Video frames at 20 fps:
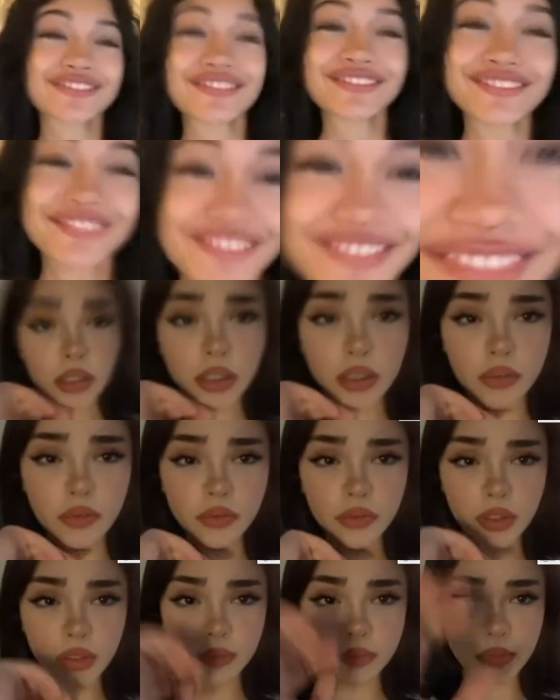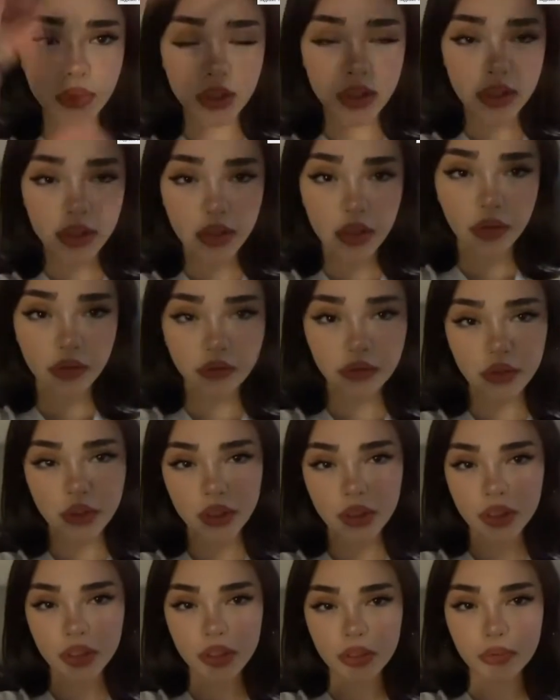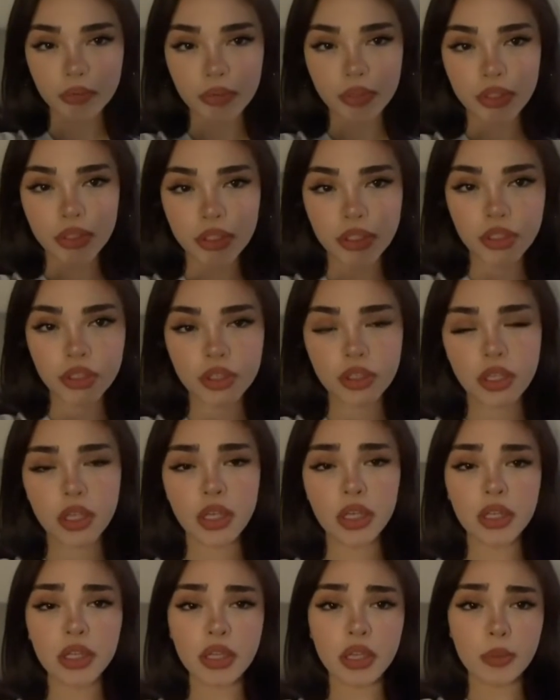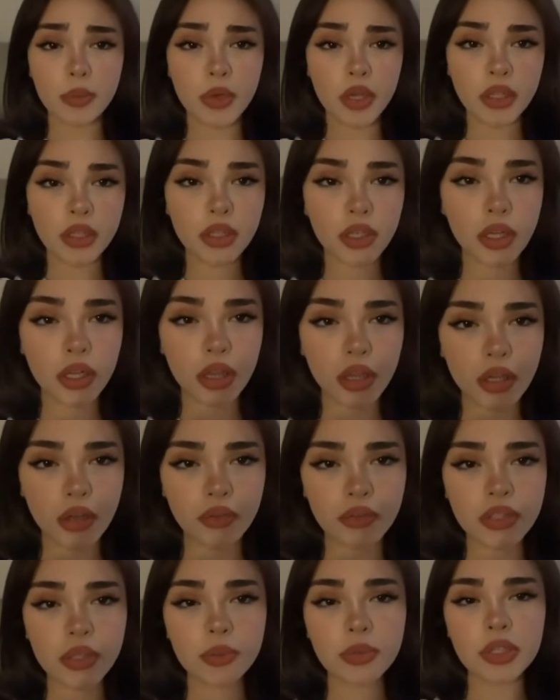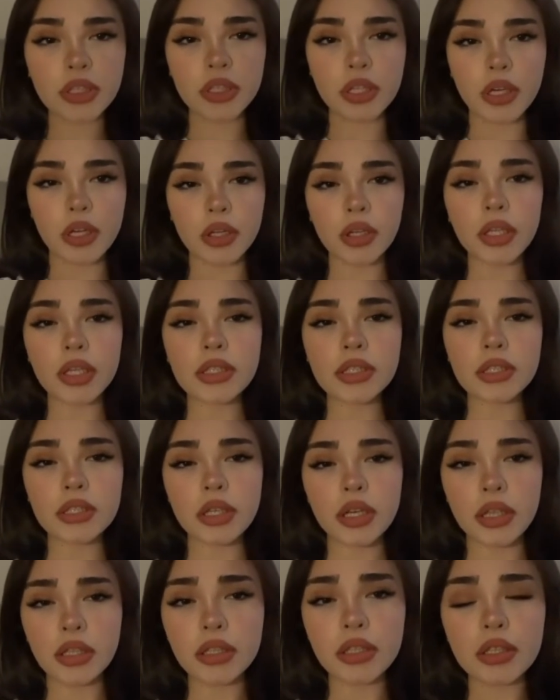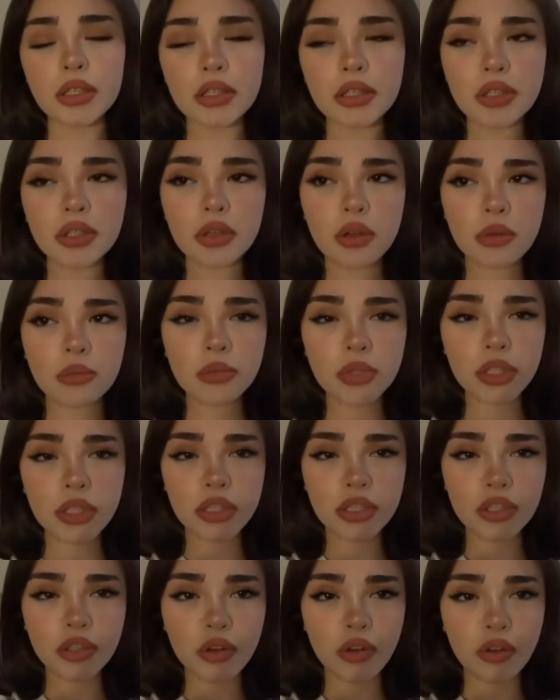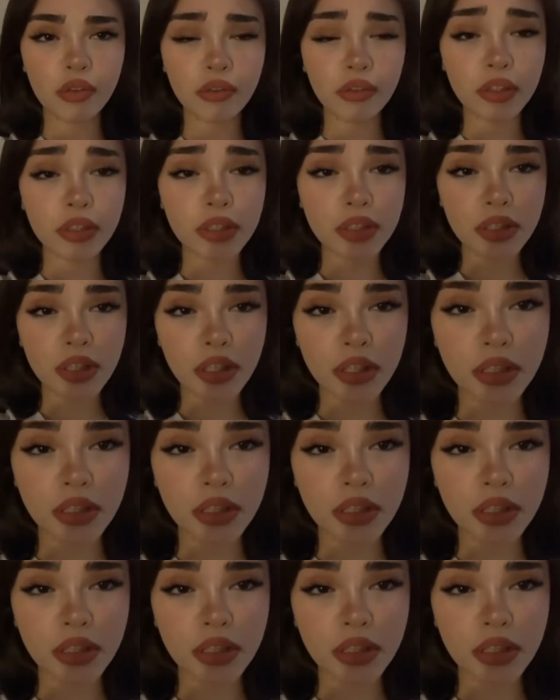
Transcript: that's from my son. I lost I lost my son when I was a kid. I mean, I lost my son when I was a kid. I lost my son on